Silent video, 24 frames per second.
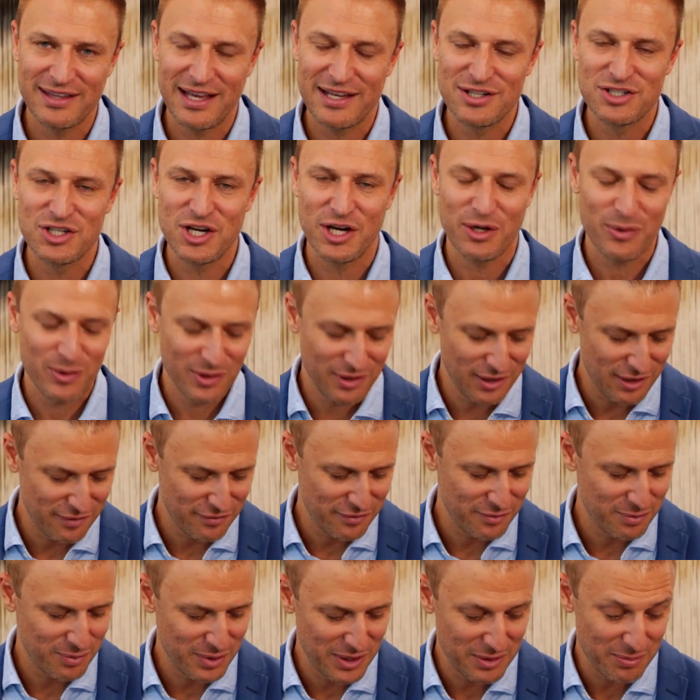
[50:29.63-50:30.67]
That genuine love
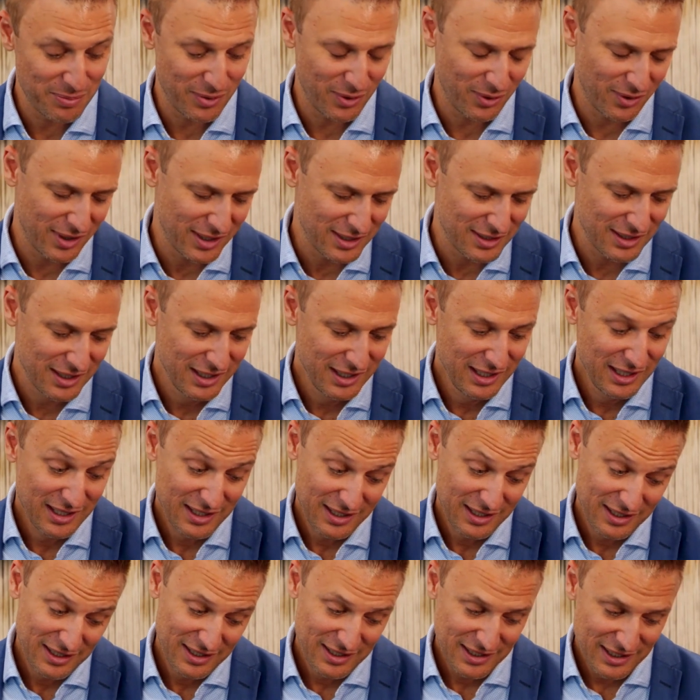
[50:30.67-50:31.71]
of people,
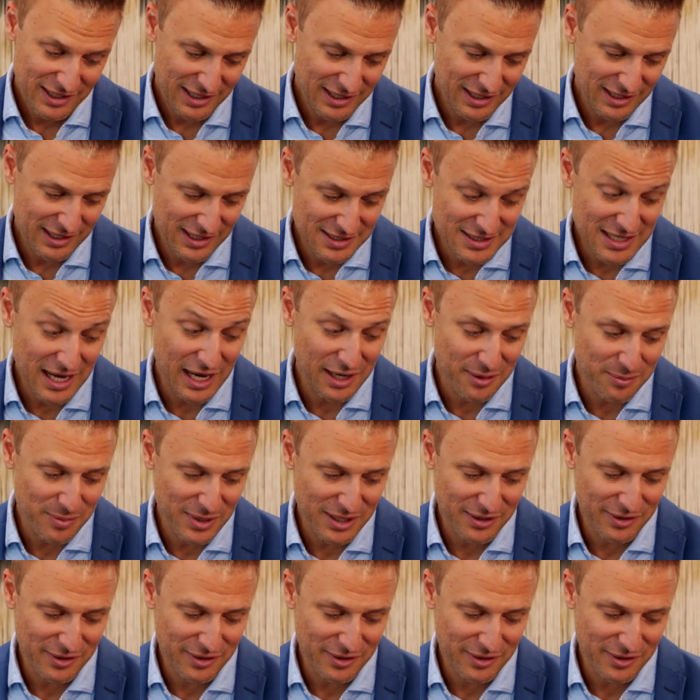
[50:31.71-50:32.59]
it's got to be